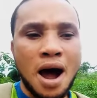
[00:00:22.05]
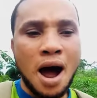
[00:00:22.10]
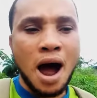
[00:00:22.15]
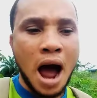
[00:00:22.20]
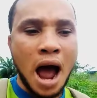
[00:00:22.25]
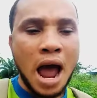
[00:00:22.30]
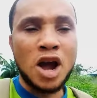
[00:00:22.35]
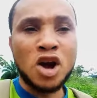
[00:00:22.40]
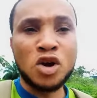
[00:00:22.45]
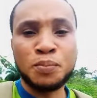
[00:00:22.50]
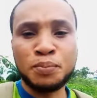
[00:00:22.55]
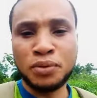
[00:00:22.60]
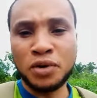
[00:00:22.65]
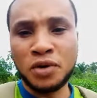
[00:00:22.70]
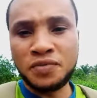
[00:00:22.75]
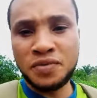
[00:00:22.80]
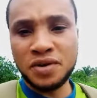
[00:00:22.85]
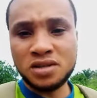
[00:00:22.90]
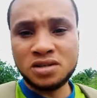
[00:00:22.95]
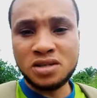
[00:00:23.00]
I
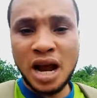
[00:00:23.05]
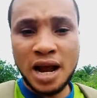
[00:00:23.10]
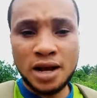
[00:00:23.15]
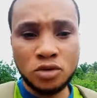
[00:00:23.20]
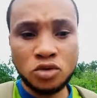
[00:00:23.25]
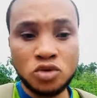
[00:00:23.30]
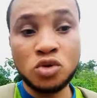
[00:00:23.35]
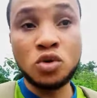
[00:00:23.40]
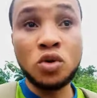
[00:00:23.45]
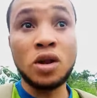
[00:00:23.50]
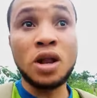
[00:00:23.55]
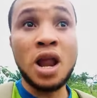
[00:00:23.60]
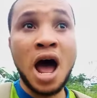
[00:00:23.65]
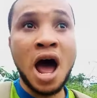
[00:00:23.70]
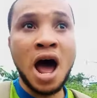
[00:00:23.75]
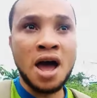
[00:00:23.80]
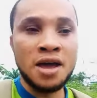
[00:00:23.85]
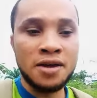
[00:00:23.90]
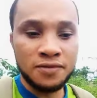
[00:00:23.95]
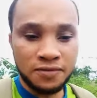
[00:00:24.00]
prophesy into your
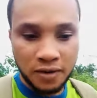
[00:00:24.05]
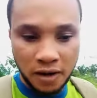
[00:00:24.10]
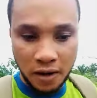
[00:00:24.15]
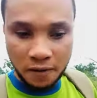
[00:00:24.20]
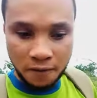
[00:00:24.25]
life,